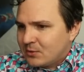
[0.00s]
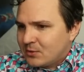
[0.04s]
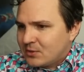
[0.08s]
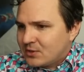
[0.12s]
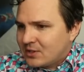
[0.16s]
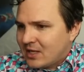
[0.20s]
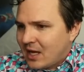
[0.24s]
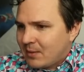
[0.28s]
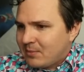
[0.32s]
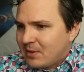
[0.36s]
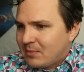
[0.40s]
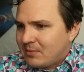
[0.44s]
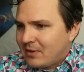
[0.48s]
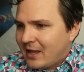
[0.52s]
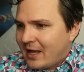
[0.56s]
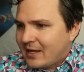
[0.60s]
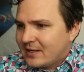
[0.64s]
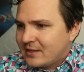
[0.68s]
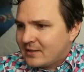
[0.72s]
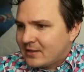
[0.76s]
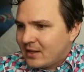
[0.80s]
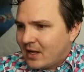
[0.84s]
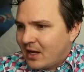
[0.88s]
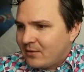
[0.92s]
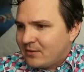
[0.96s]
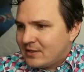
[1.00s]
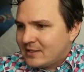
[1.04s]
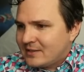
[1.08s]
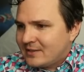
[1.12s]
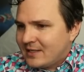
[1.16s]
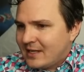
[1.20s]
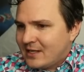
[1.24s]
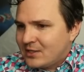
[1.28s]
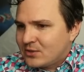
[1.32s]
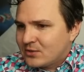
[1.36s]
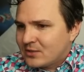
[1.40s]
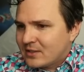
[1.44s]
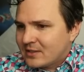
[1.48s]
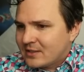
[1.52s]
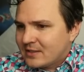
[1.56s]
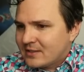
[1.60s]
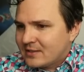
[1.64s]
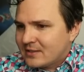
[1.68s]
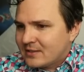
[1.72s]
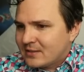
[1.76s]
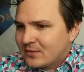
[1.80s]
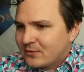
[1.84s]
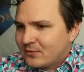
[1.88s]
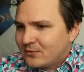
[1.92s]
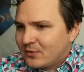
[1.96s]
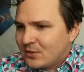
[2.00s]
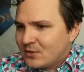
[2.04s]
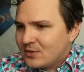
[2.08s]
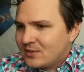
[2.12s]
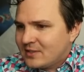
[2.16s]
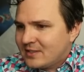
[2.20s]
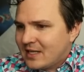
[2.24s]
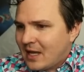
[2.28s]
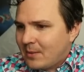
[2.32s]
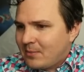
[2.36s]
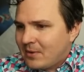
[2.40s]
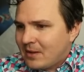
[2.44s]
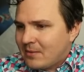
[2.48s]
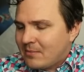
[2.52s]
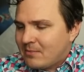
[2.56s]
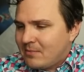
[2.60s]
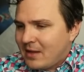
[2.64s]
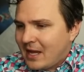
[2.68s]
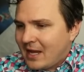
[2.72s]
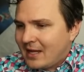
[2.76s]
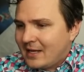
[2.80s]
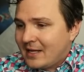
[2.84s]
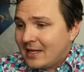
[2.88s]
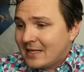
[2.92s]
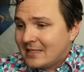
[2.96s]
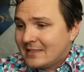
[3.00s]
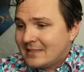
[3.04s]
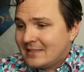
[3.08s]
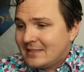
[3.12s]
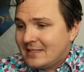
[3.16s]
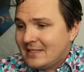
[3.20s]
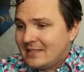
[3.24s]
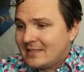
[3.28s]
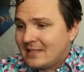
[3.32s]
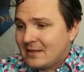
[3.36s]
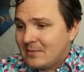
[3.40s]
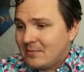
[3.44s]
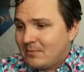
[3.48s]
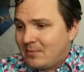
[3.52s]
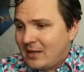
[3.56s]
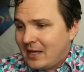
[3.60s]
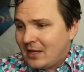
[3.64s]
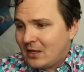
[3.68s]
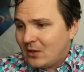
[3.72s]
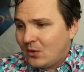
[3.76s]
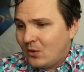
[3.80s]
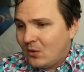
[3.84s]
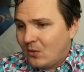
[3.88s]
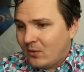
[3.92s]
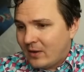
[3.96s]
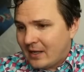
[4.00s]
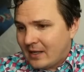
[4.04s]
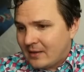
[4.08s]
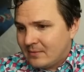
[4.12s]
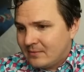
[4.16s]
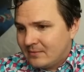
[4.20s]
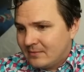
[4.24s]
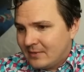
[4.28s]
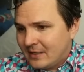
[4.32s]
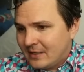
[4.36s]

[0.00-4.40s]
but we should not be blind to the obvious danger that this is the first step in banning and seizing Bitcoin.